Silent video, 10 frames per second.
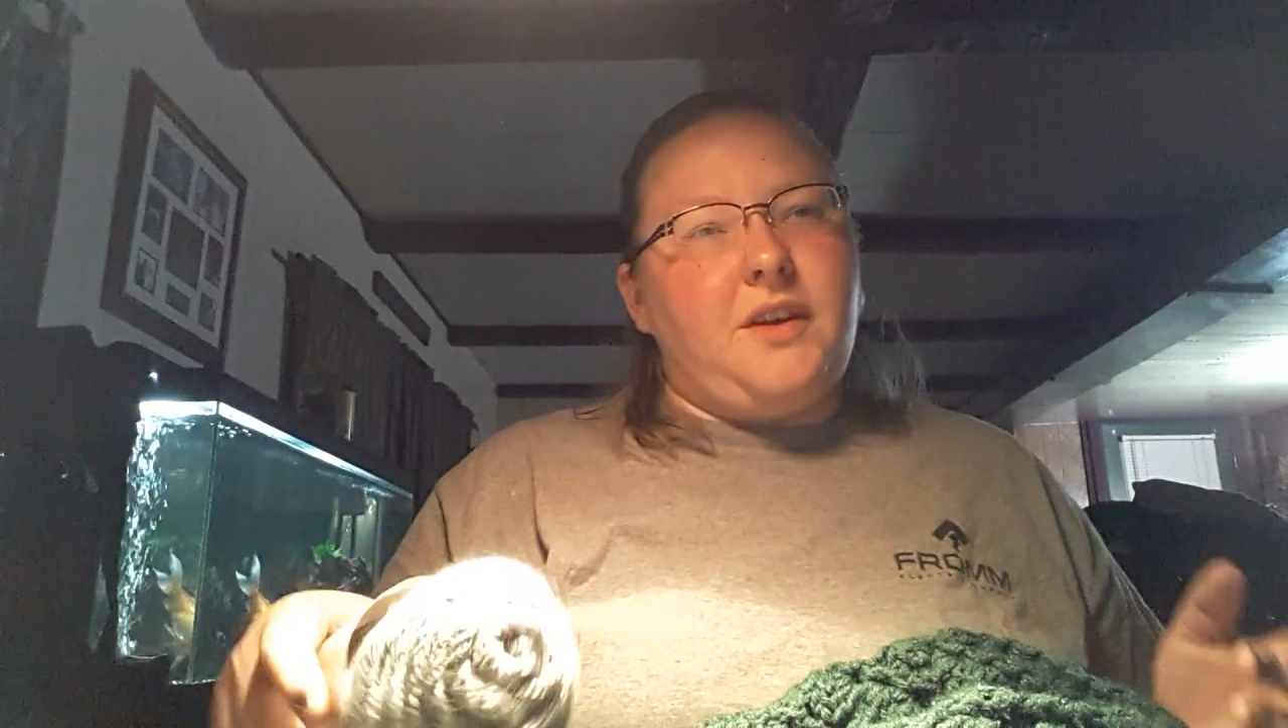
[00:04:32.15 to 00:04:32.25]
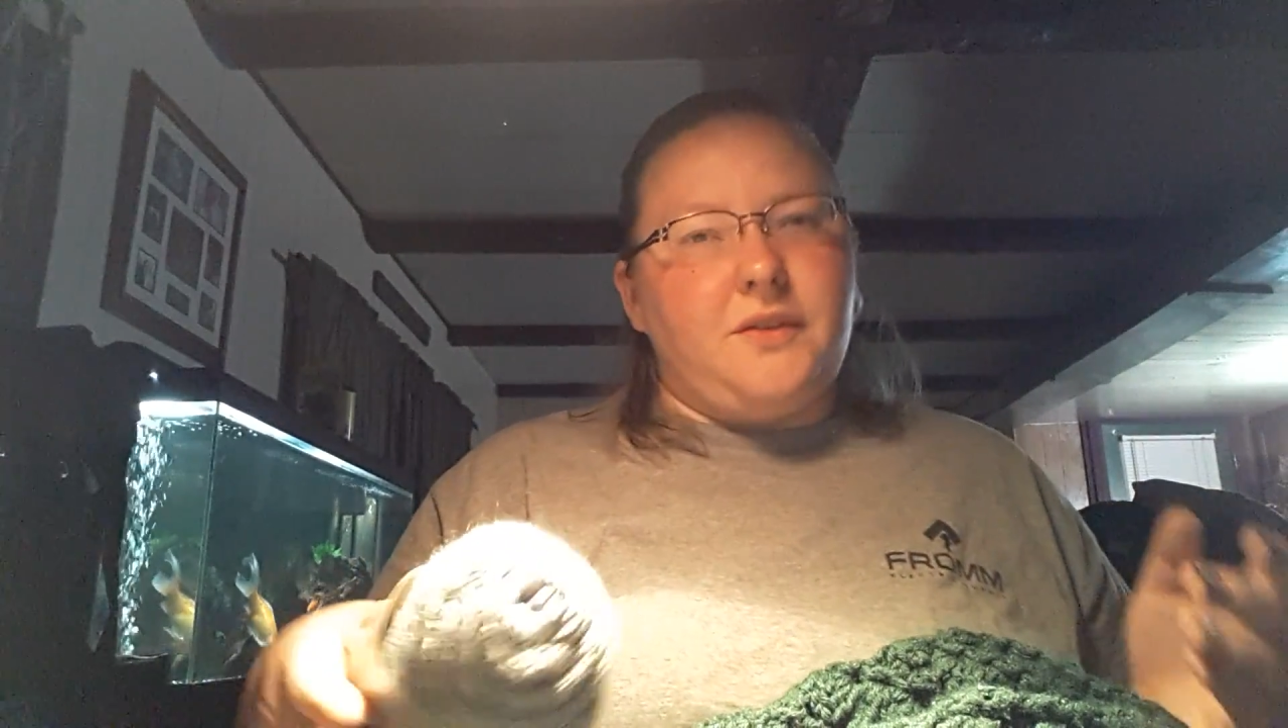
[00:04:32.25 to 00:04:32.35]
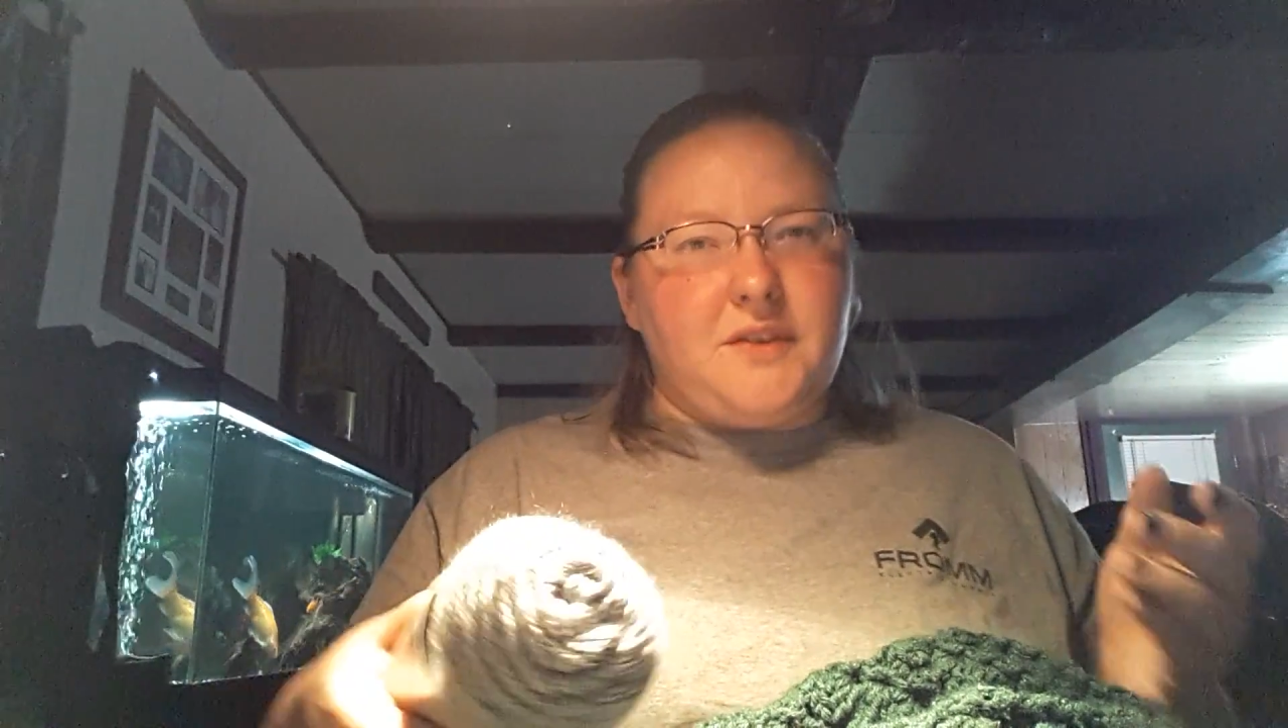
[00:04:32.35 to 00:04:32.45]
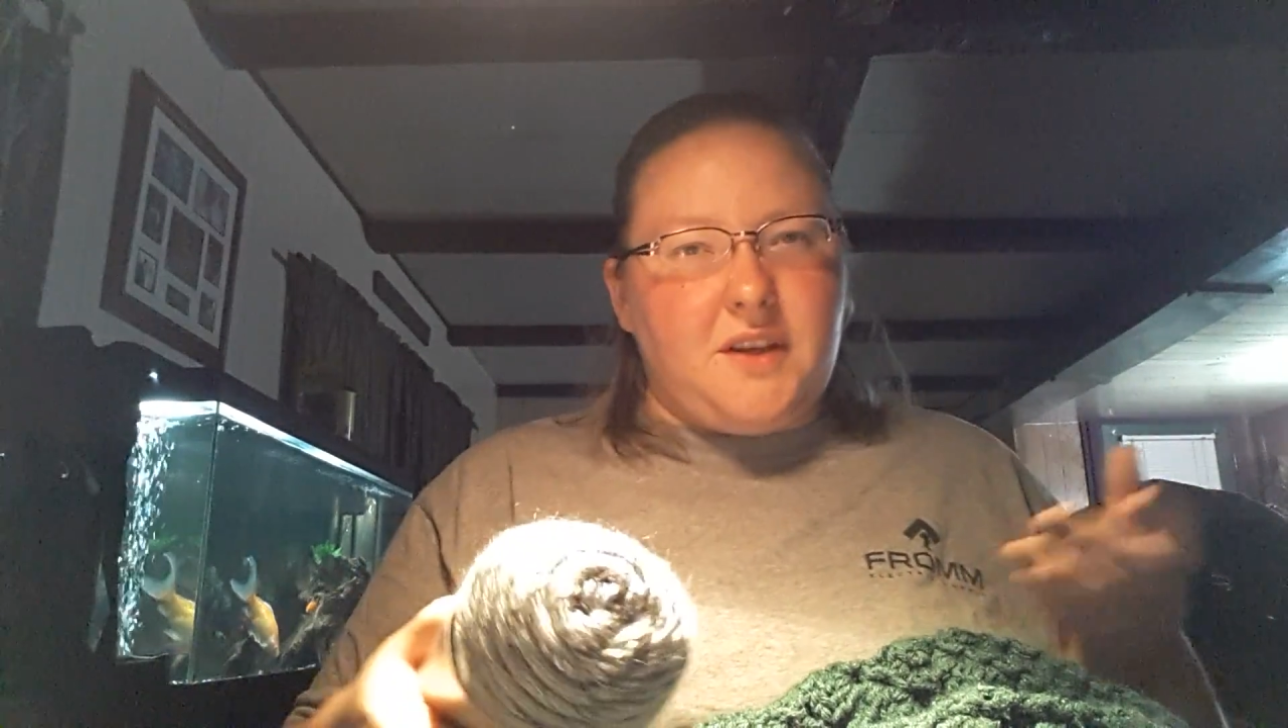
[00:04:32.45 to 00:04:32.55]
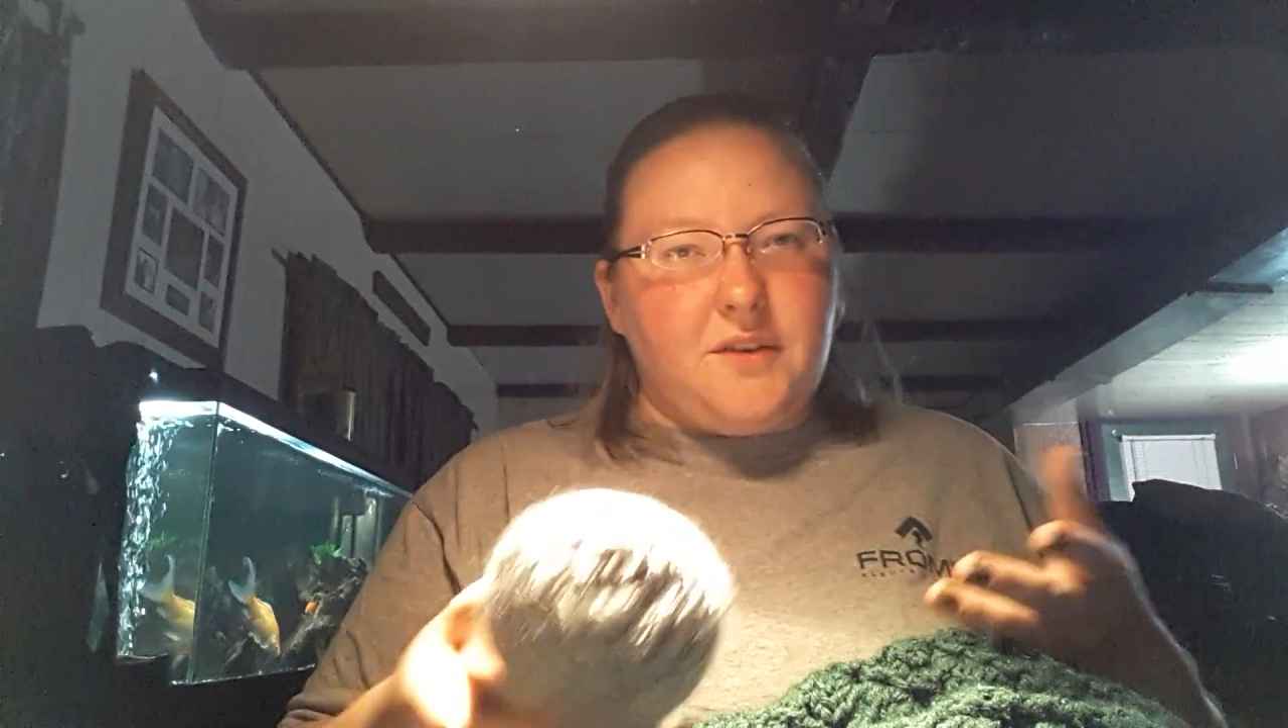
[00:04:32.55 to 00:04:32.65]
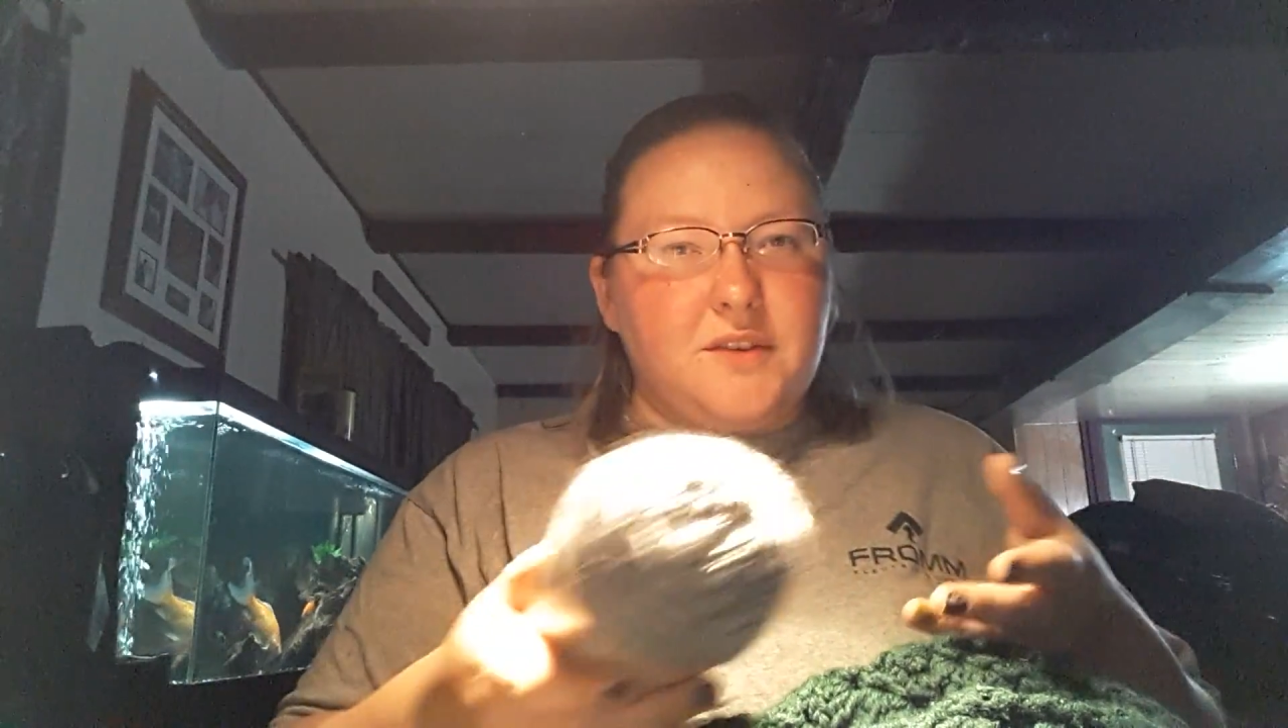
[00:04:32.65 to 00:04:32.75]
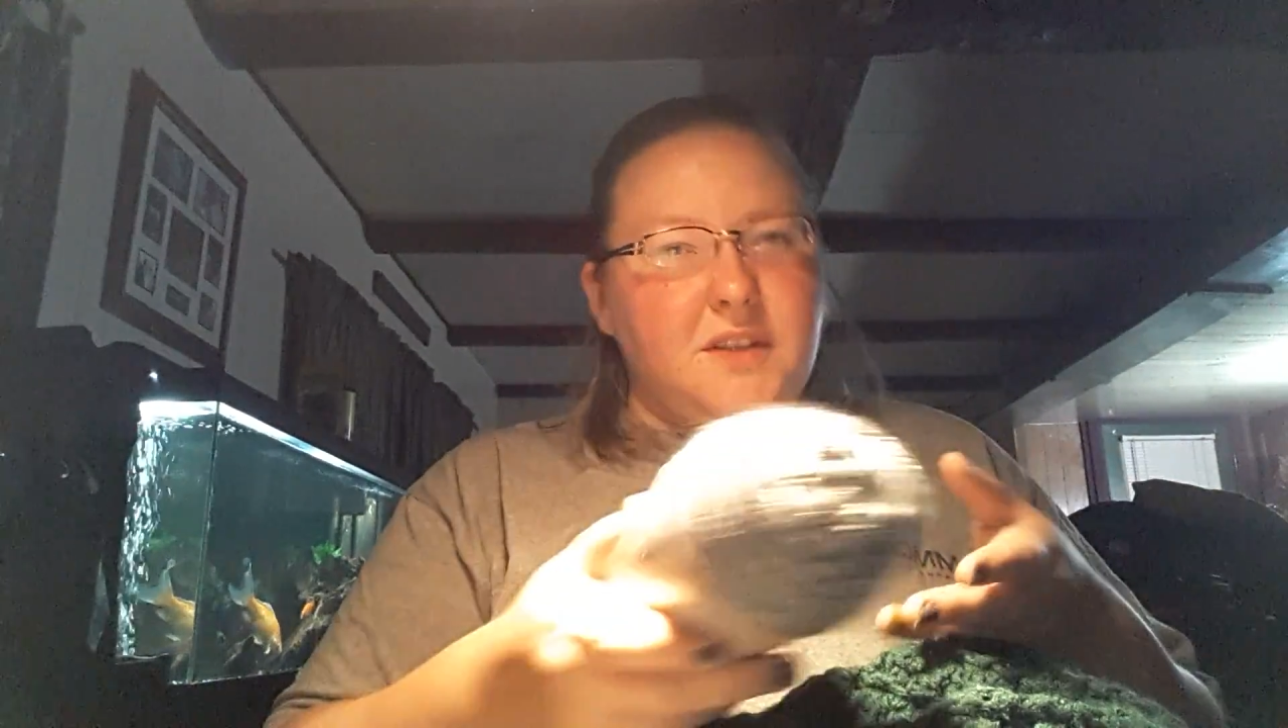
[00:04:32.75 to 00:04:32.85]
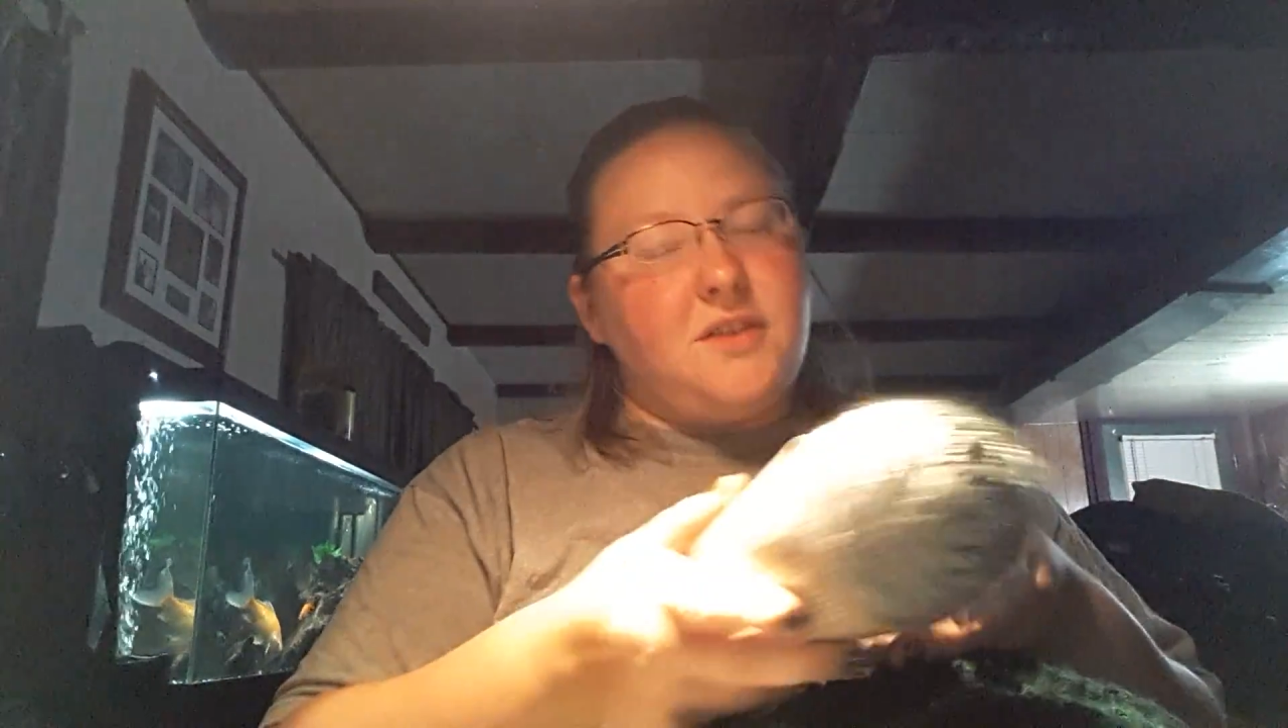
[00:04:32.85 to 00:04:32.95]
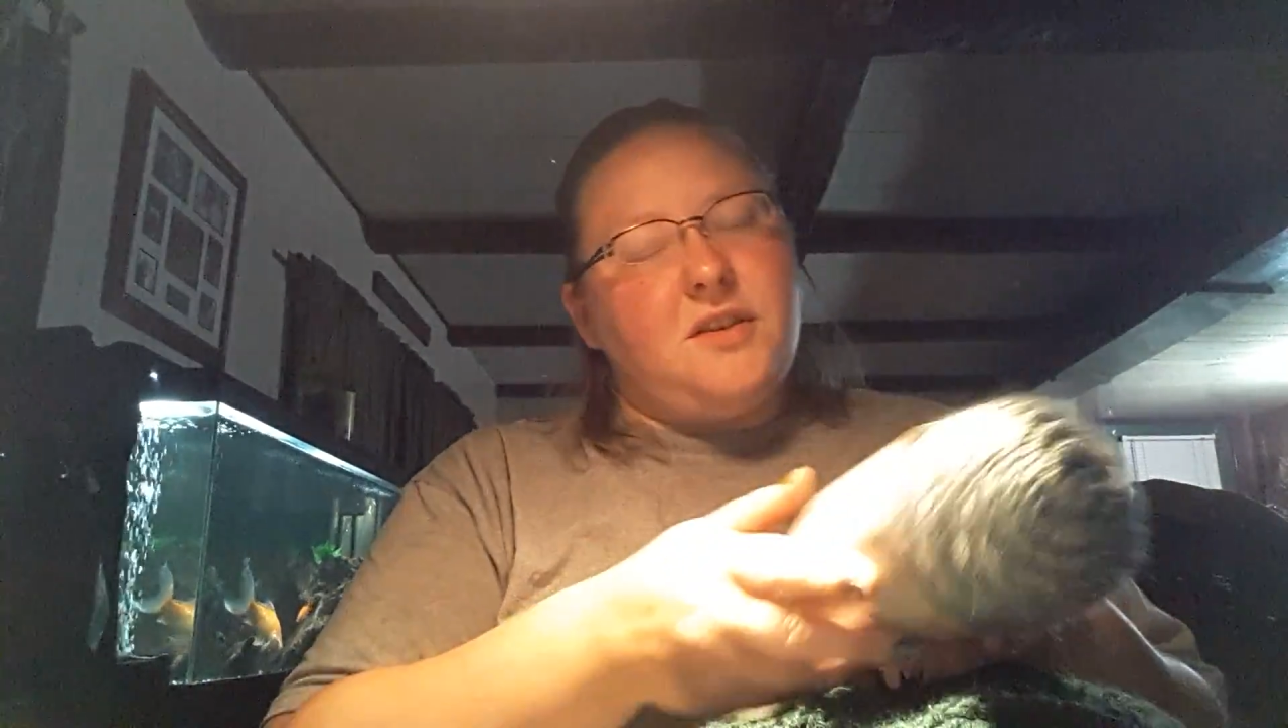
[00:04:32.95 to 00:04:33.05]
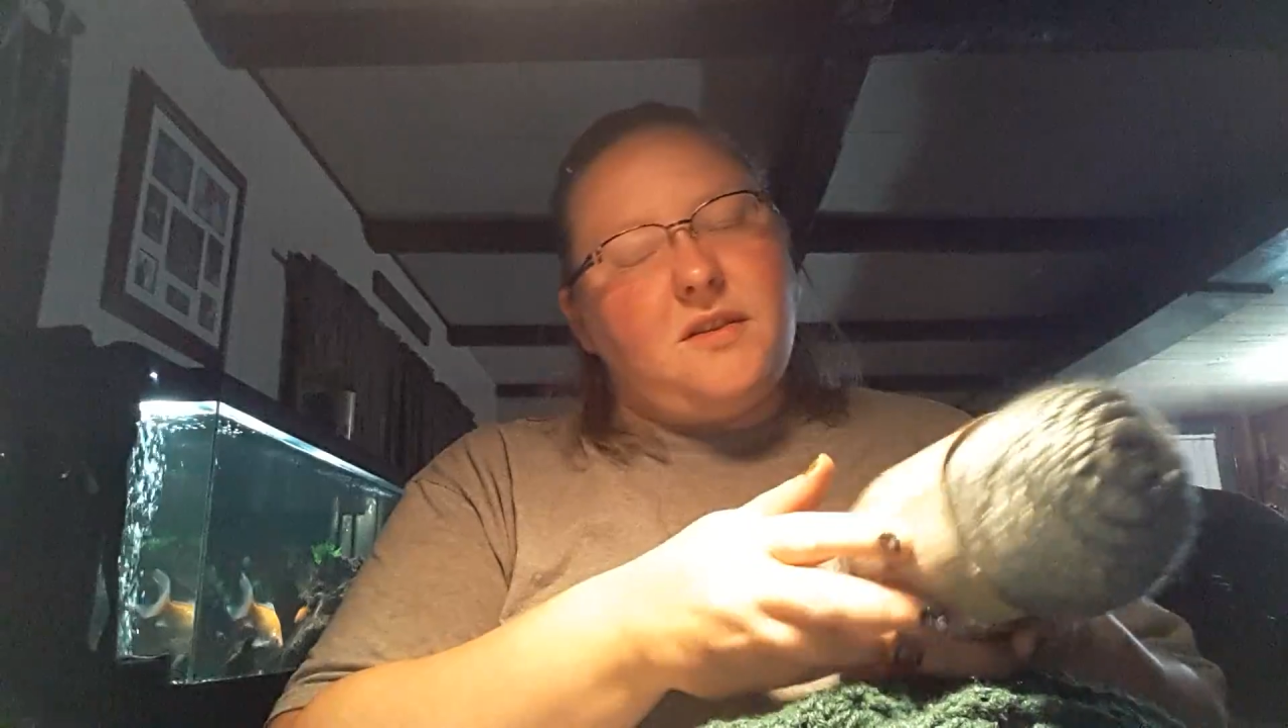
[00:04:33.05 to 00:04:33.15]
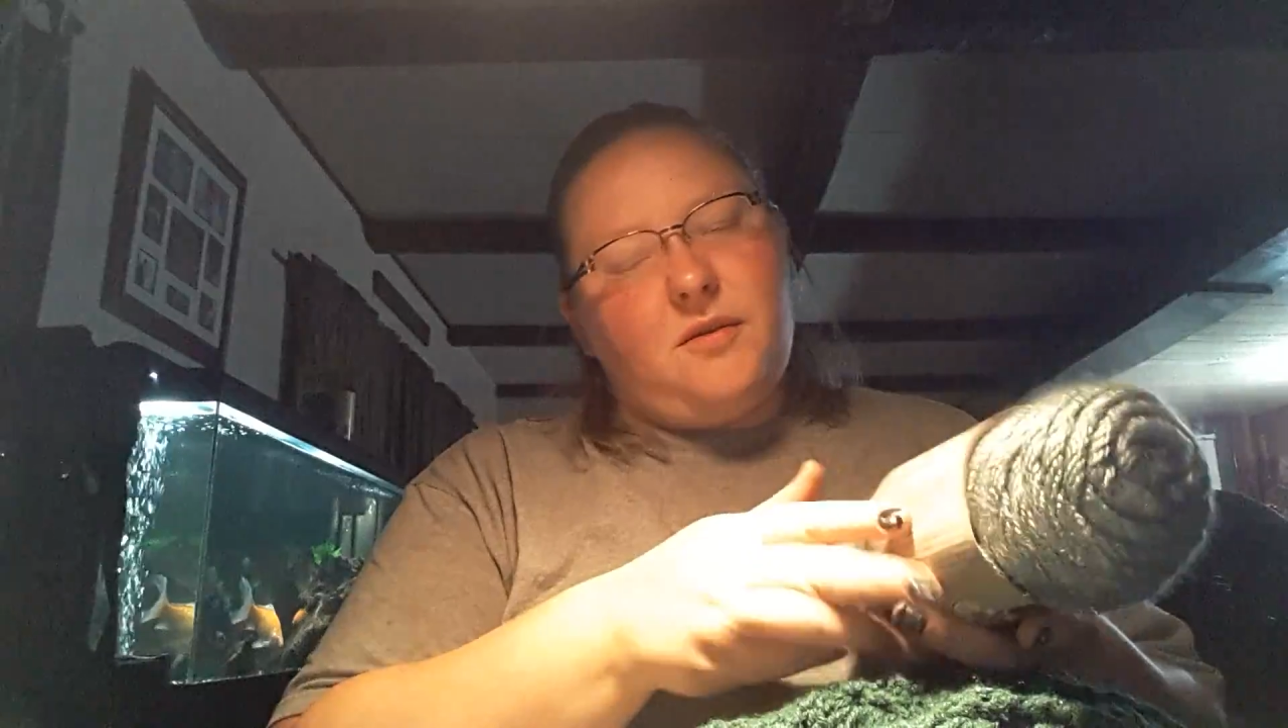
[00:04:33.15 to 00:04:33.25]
You'll see your stitches.